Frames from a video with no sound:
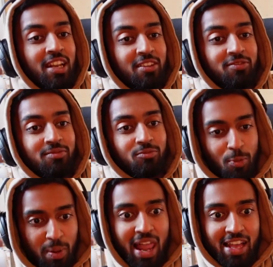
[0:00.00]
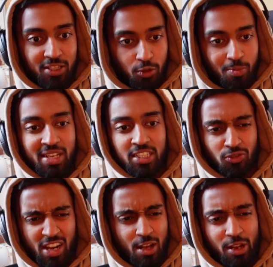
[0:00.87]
like reply to your message right now,